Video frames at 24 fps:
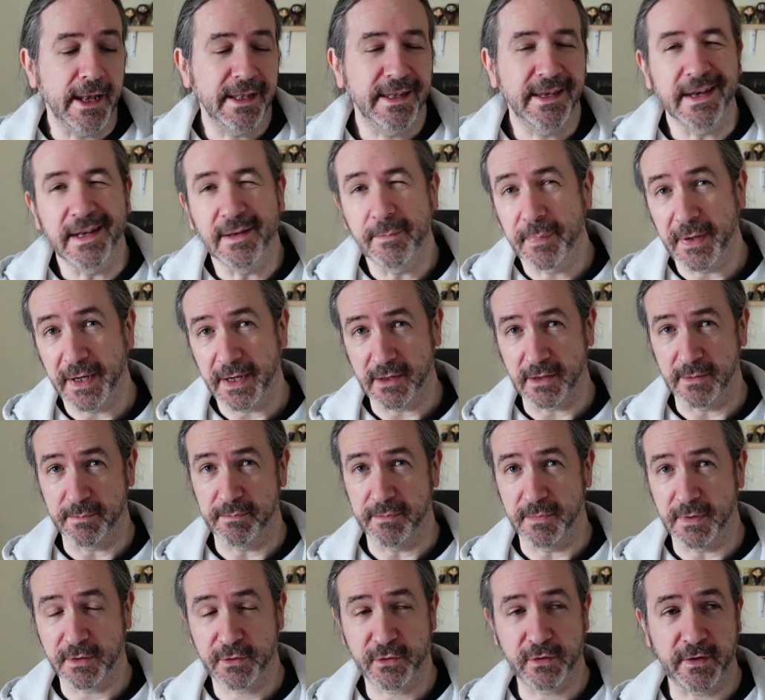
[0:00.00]
Didn't pick up
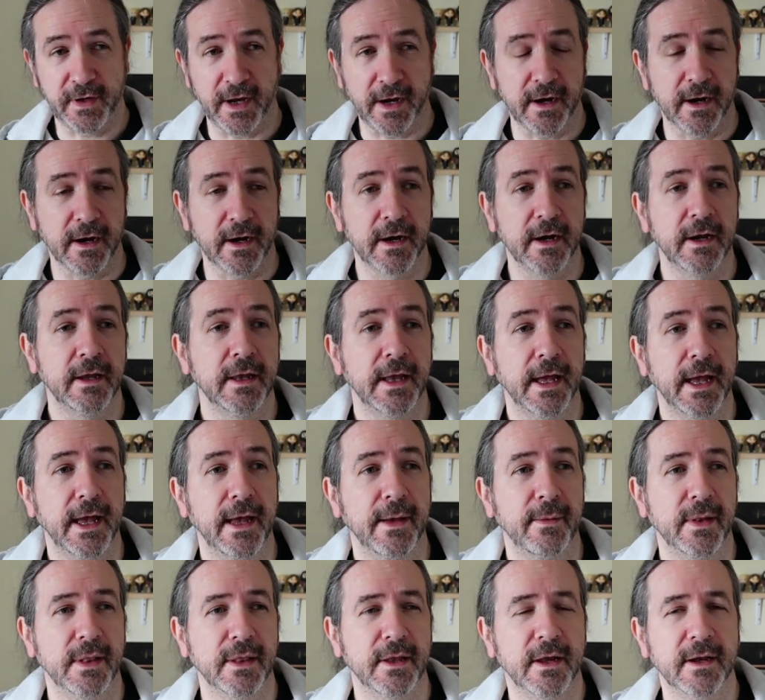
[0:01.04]
much there.
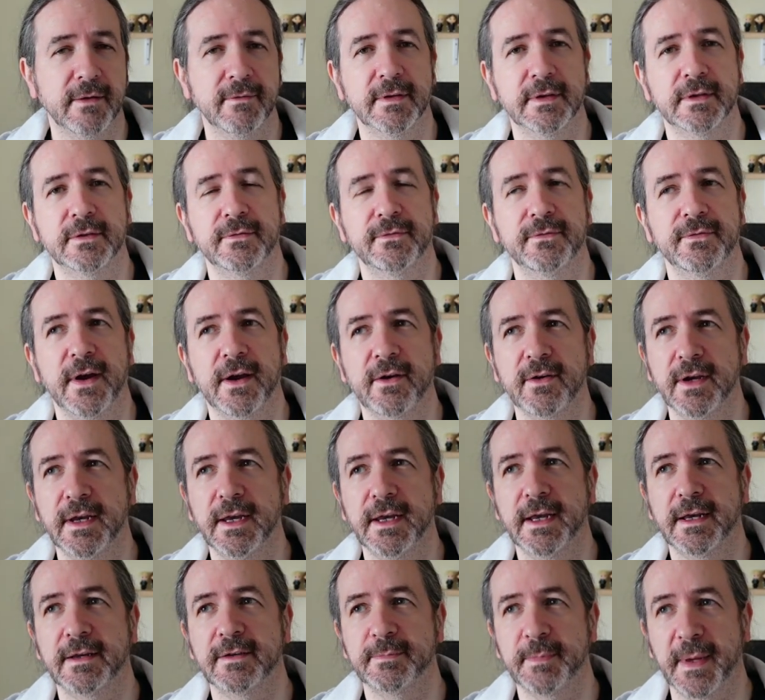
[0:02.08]
A lot of it's
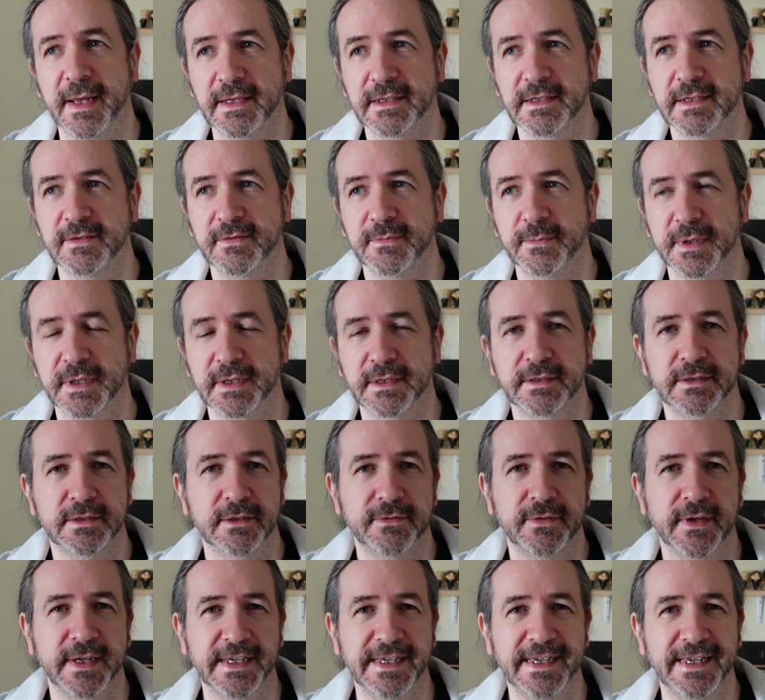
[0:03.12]
very expensive, but it's
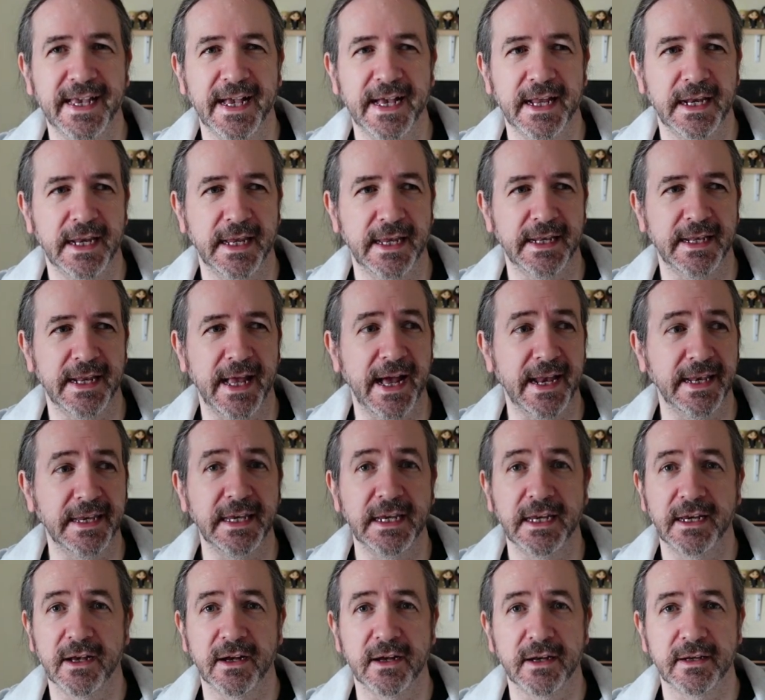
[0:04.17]
stuff I can get in any
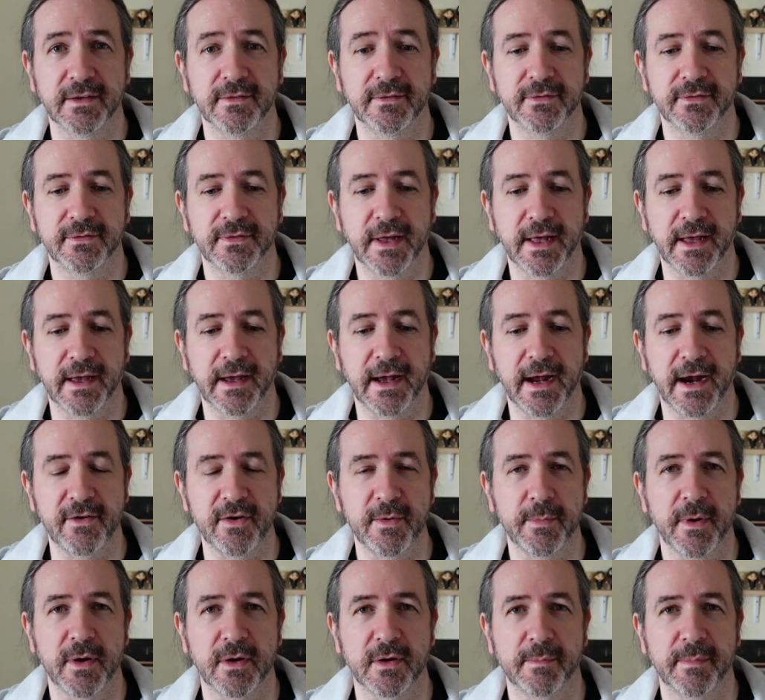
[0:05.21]
kind of
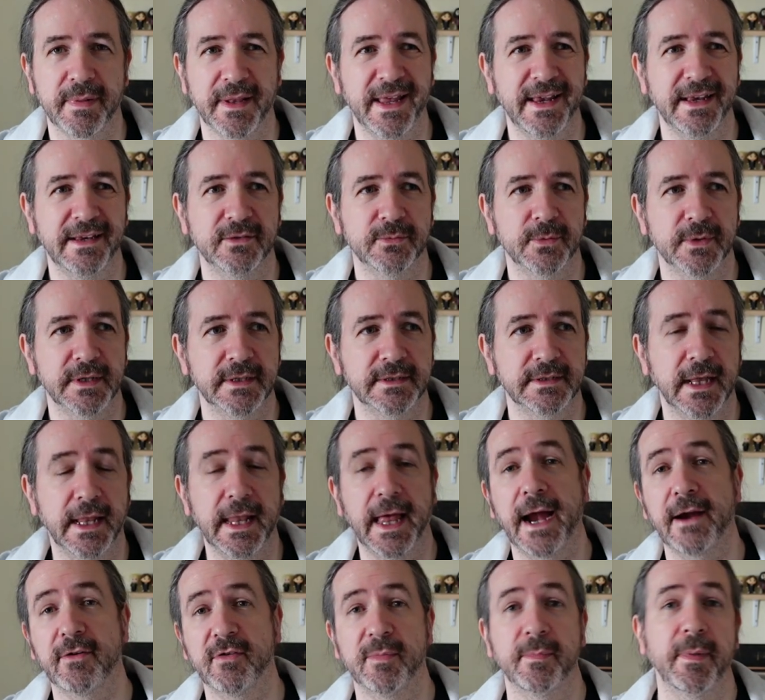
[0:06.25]
Harry Potter place where they sell
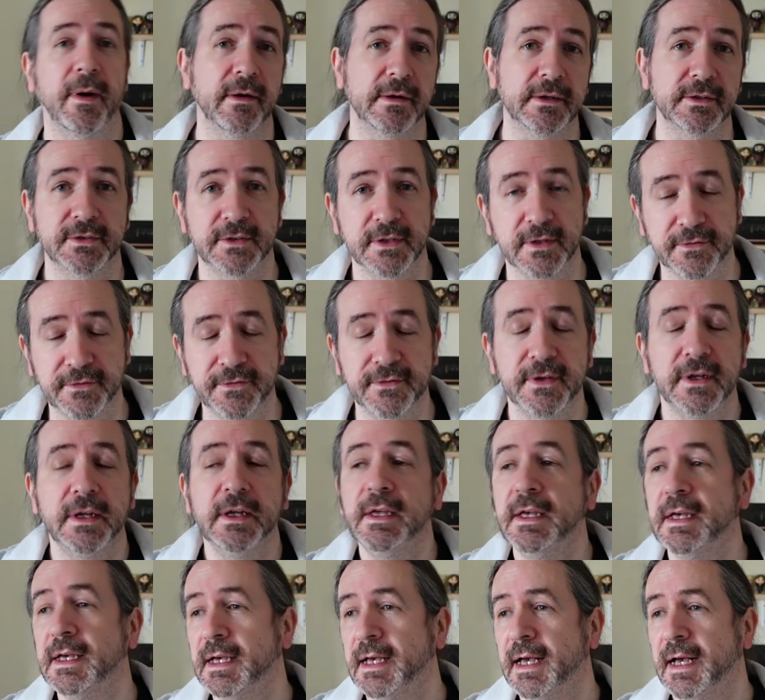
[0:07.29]
Harry Potter stuff.
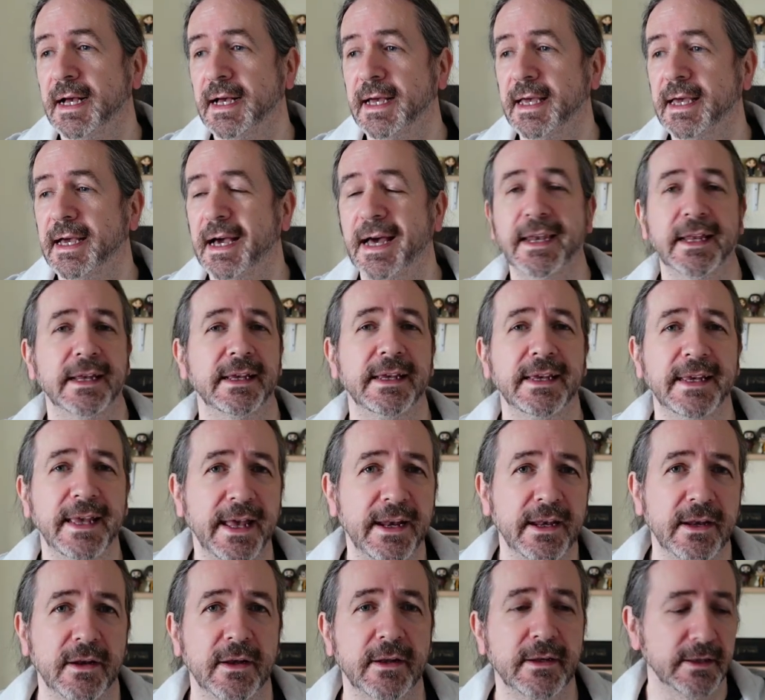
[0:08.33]
And I can
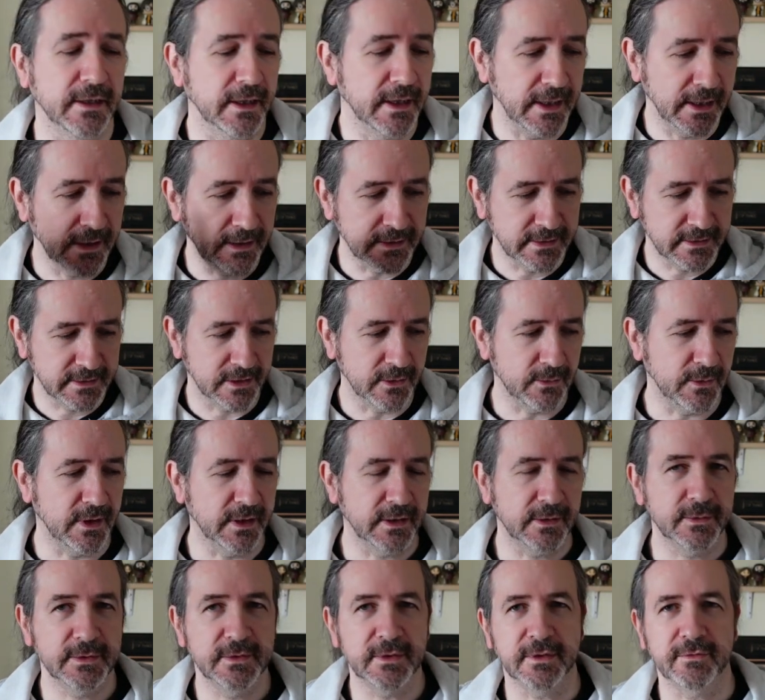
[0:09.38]
get it online and so on.
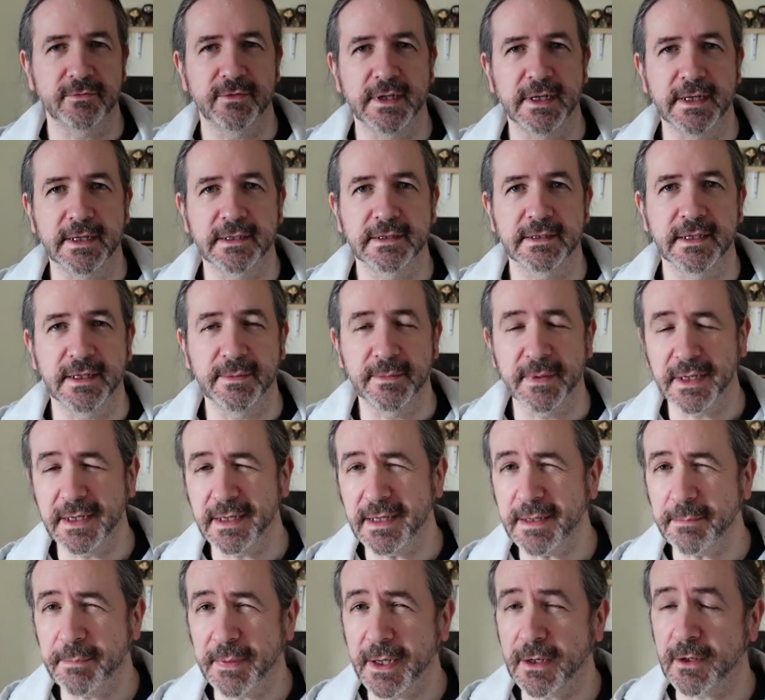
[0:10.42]
There was nothing really exciting, but I
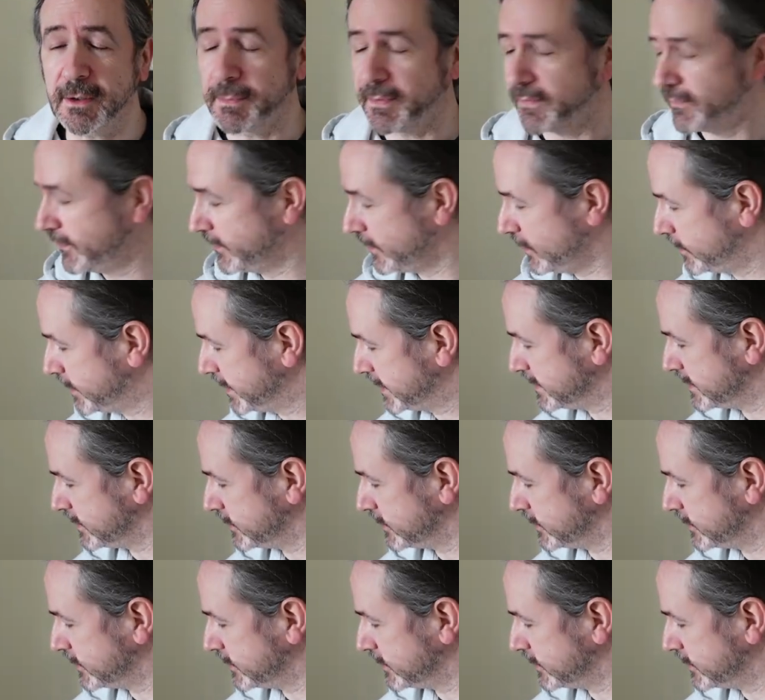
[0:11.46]
did pick up a few bits.